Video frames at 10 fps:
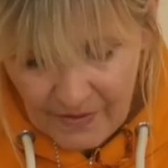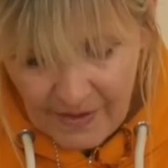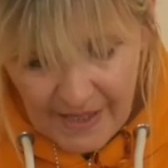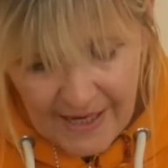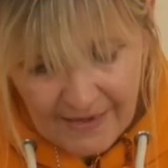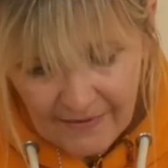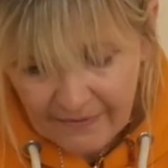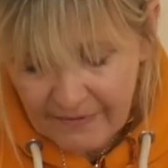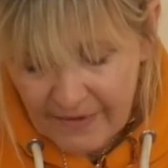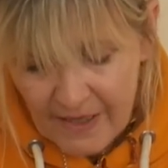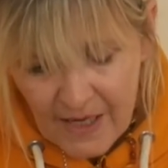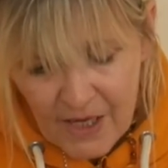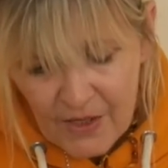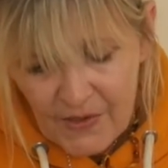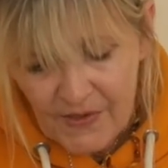Yeah.
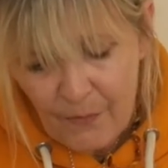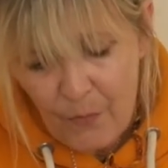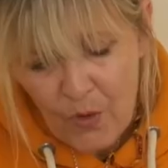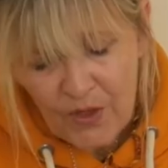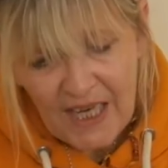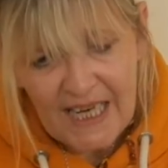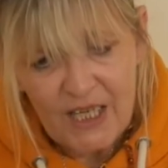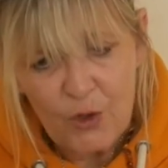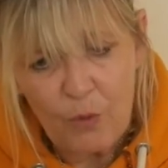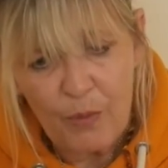Someone in your